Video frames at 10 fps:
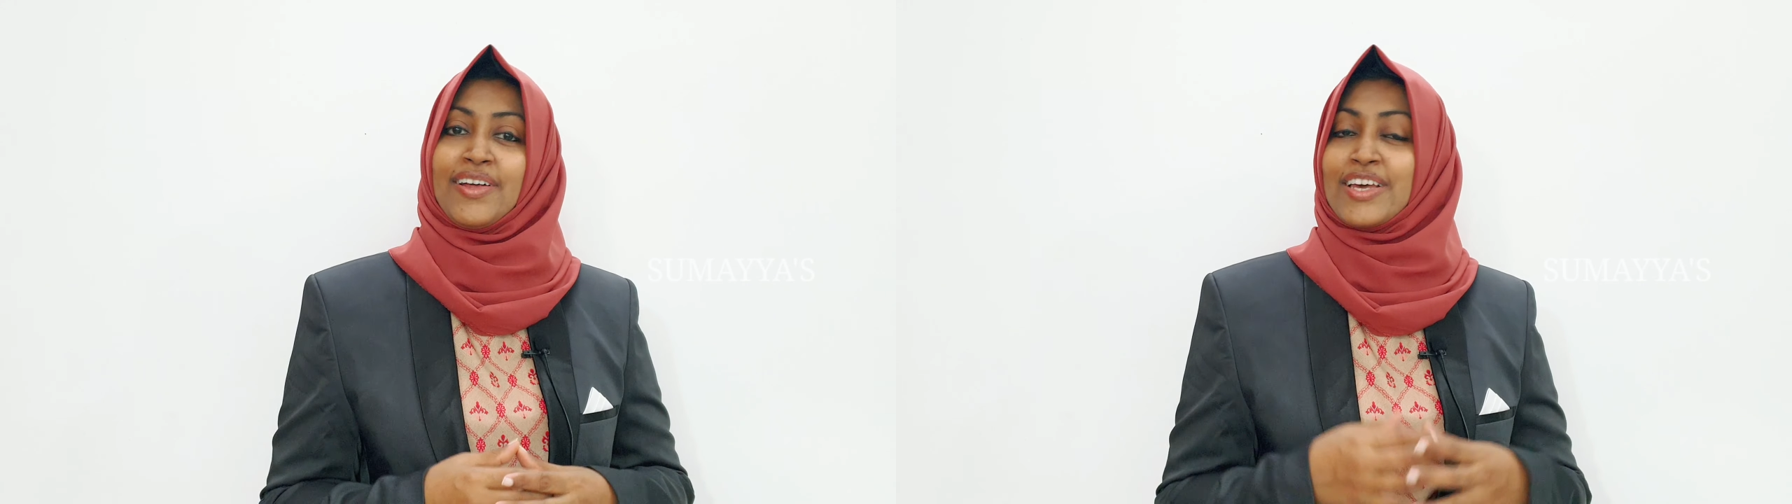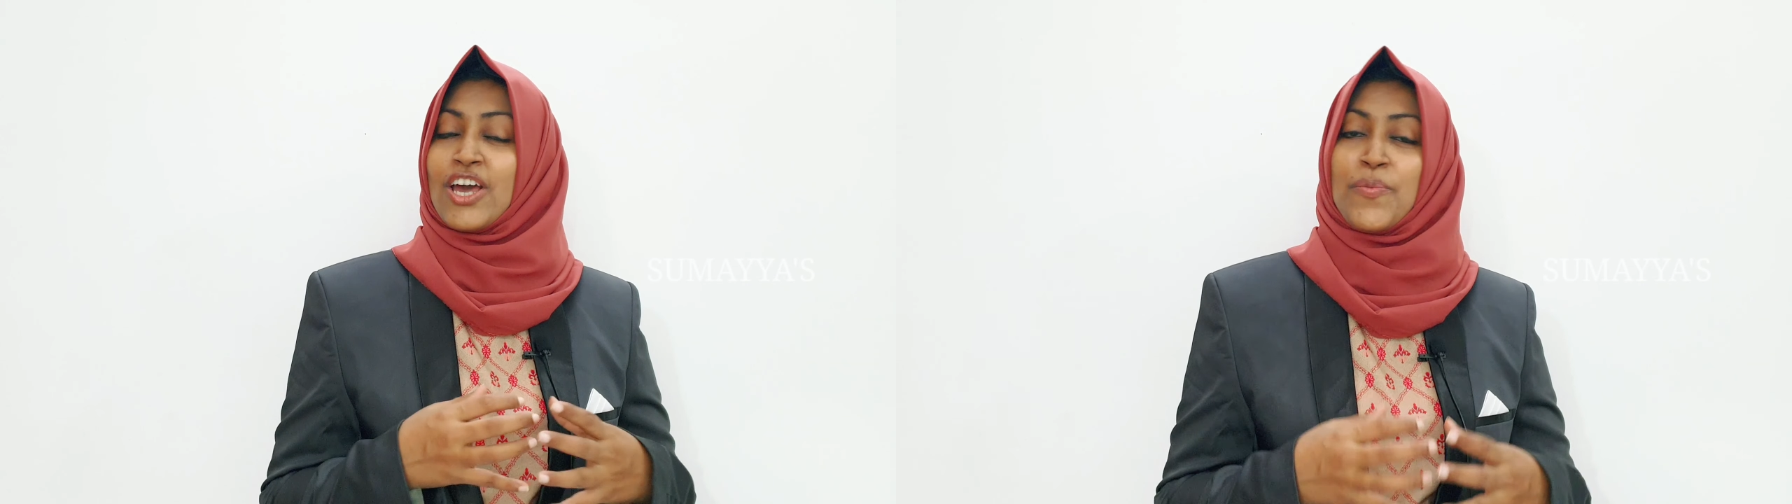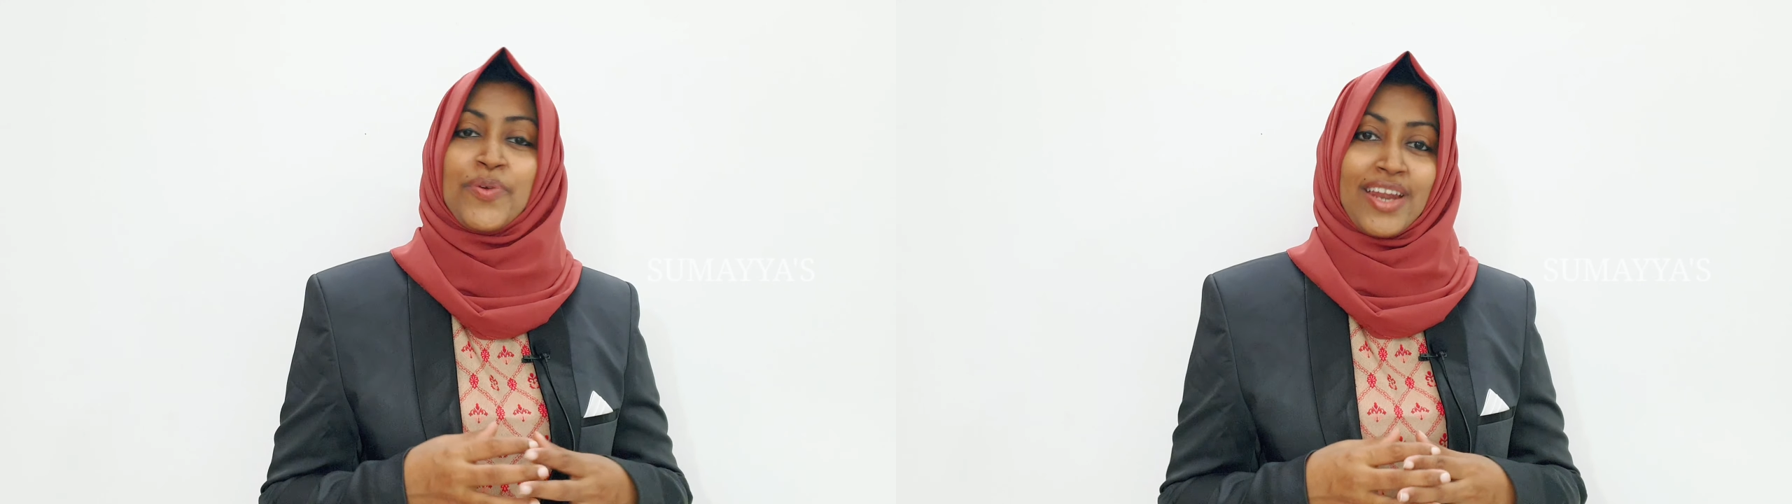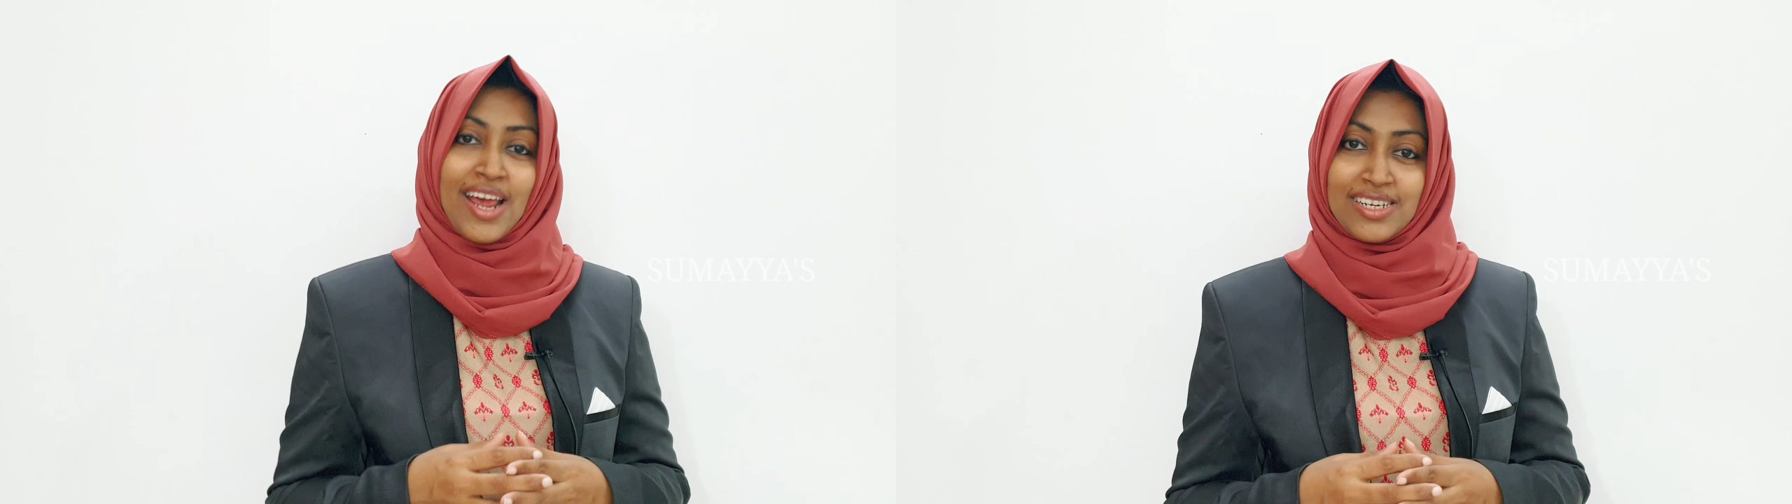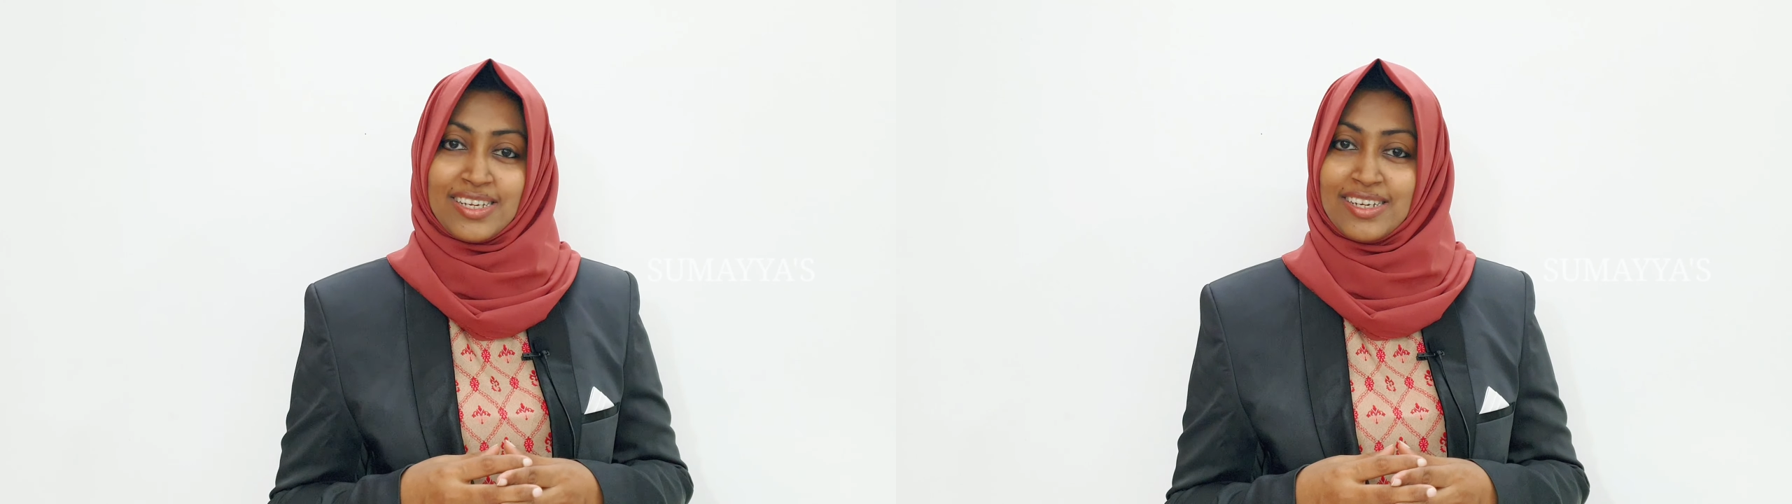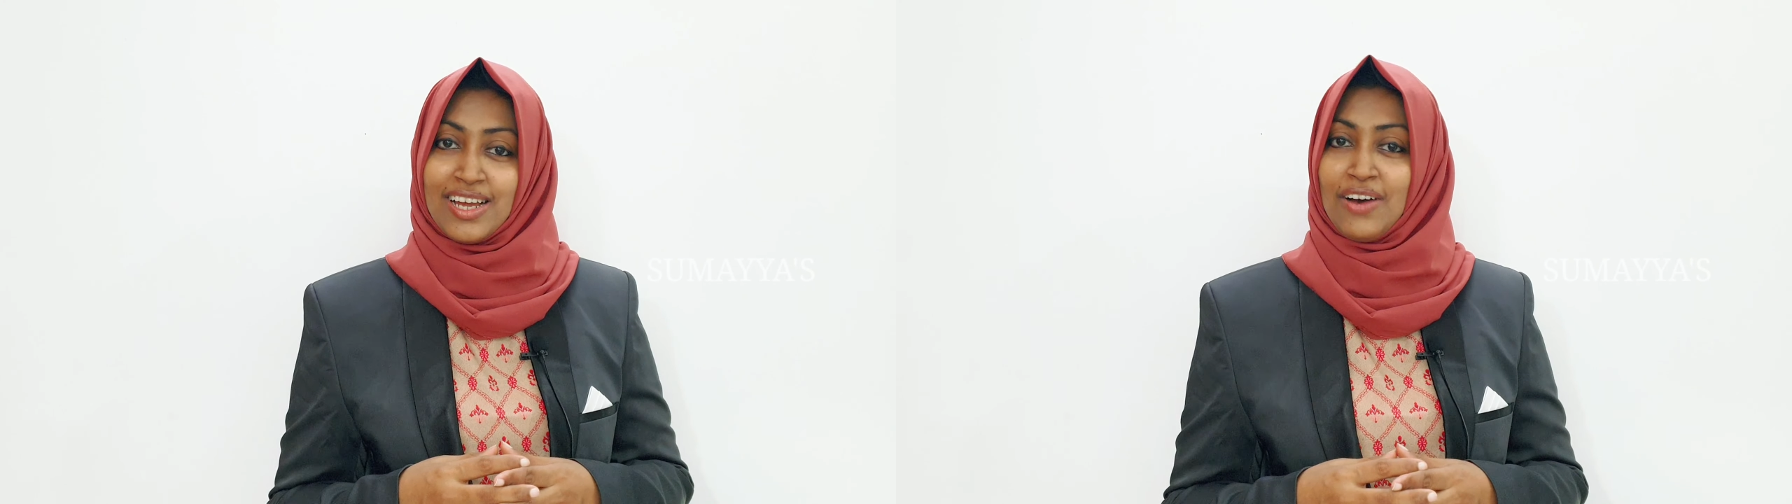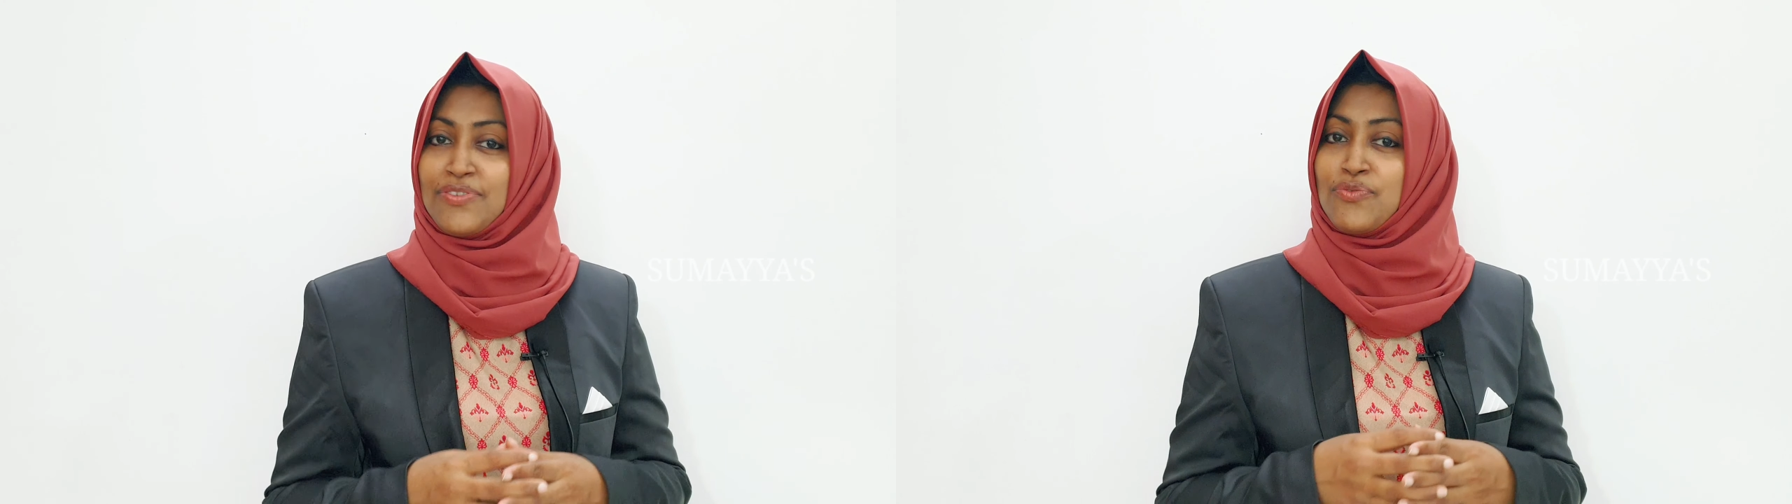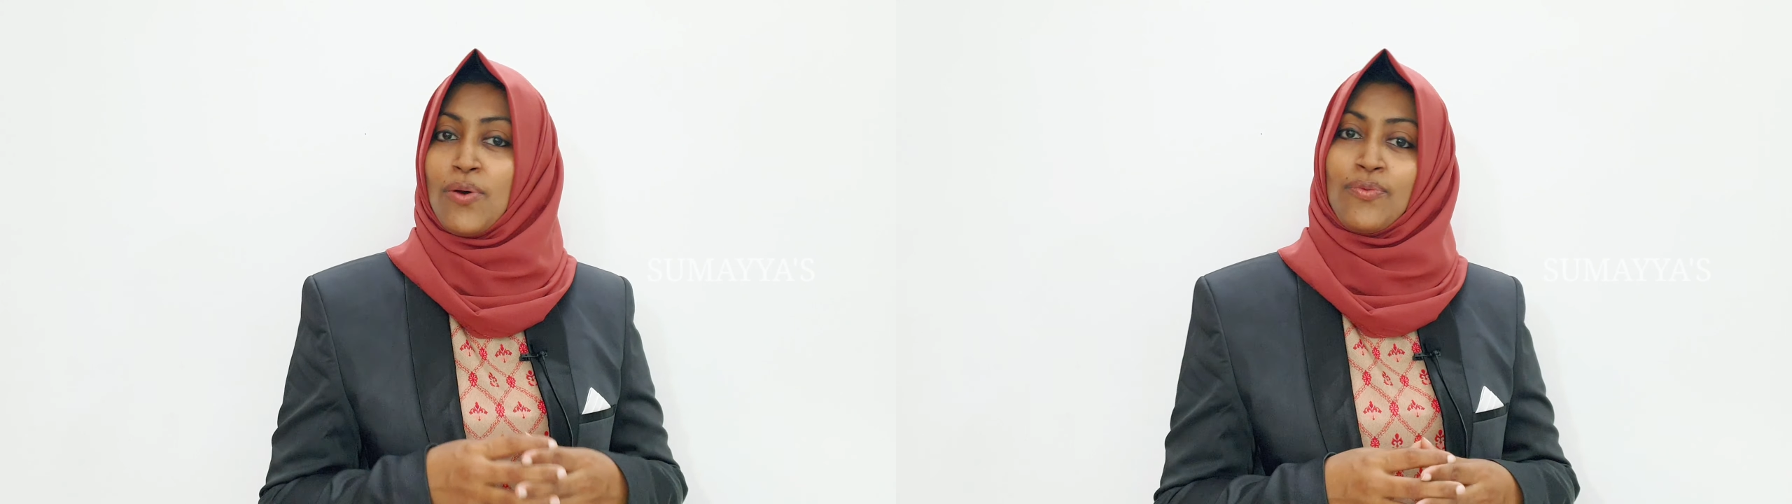the combination
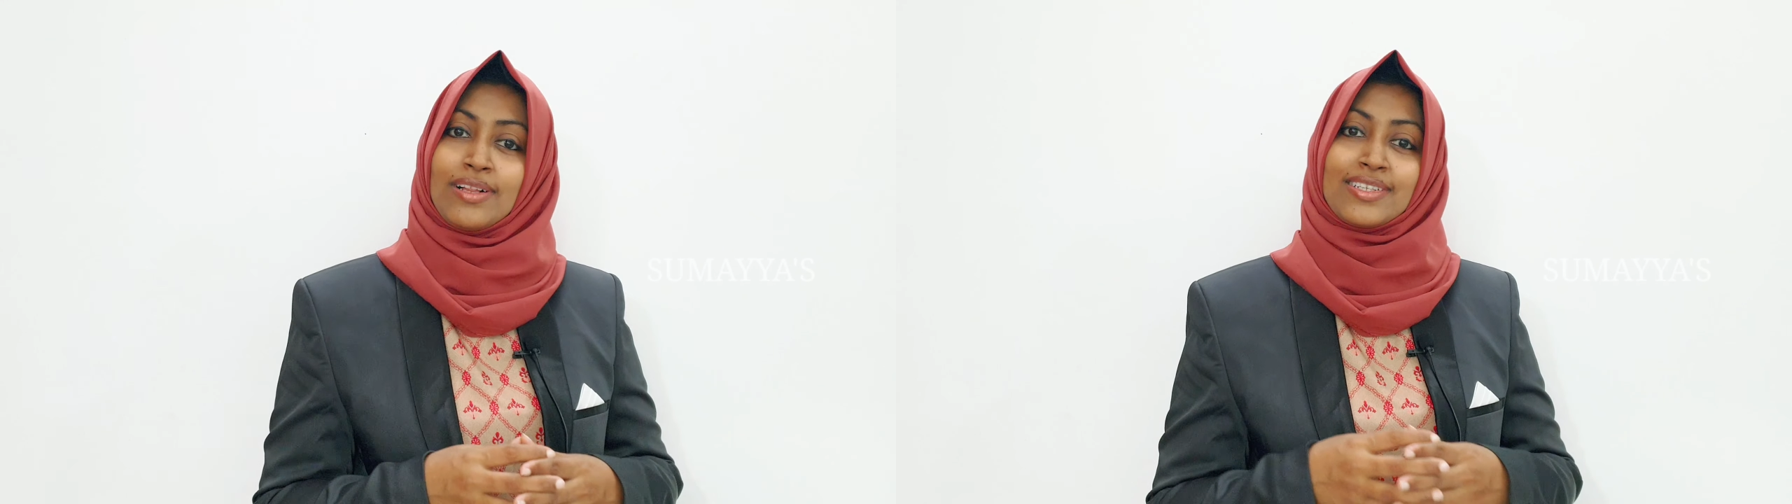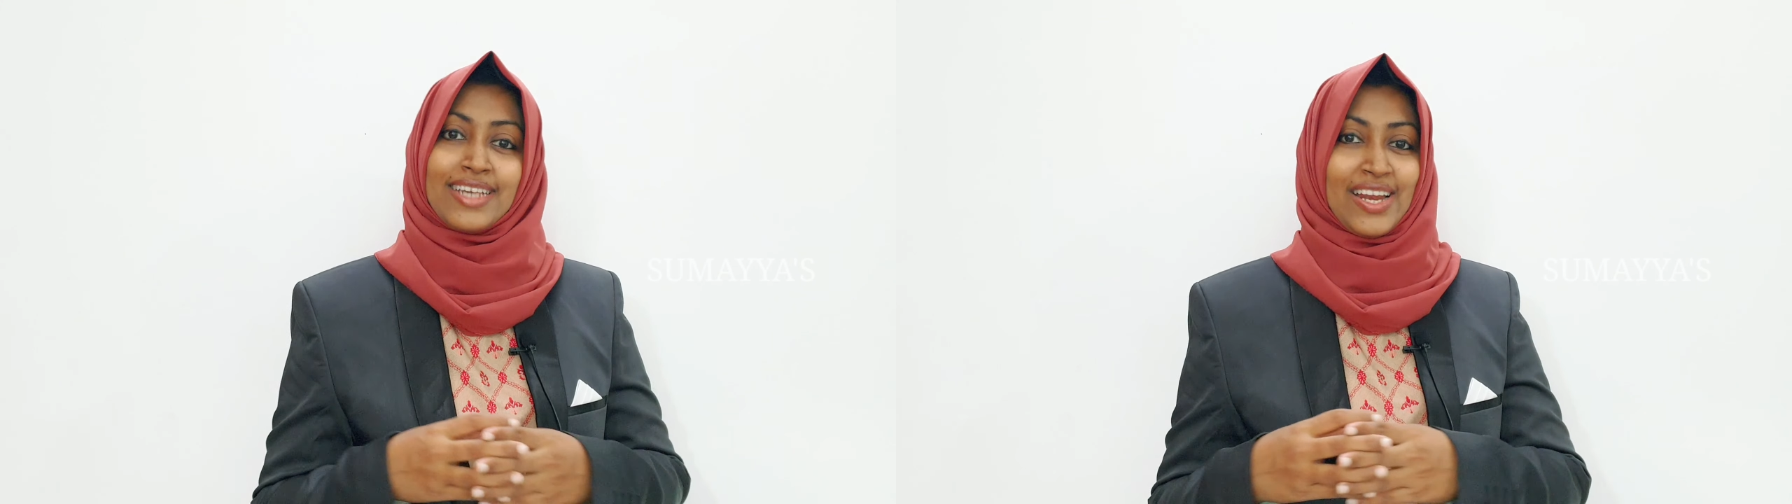of the vowels